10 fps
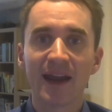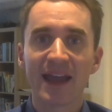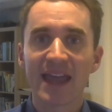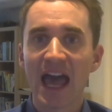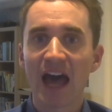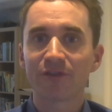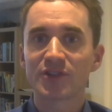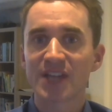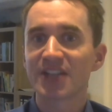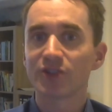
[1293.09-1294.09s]
I have to
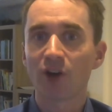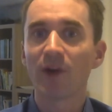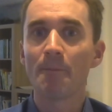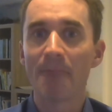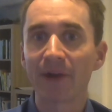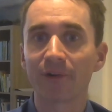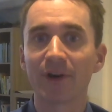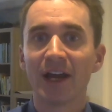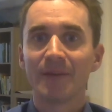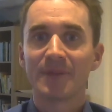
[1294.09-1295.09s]
get to know him better,
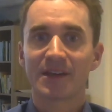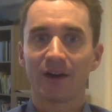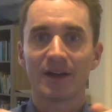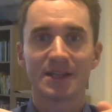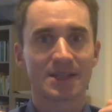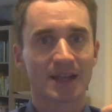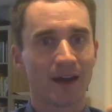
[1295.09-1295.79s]
because